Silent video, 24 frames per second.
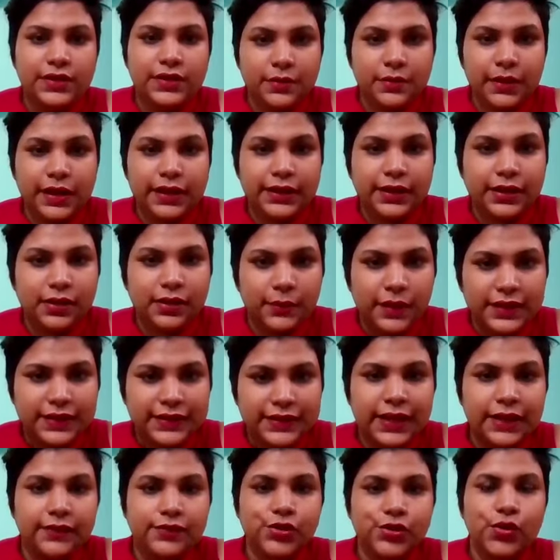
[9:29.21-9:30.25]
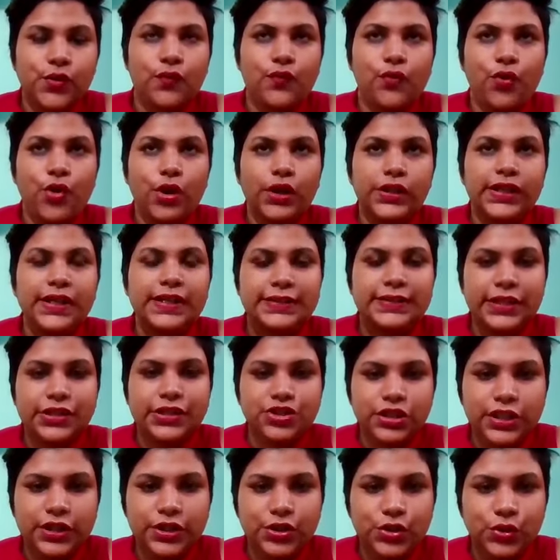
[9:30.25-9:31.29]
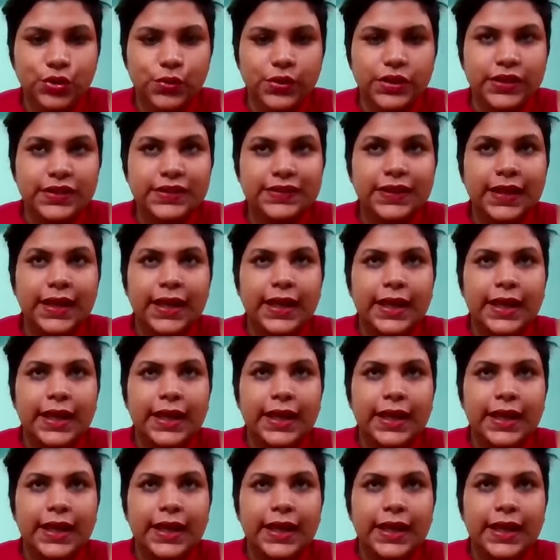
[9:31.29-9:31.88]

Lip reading: sabbatical myself, so what I essentially do is,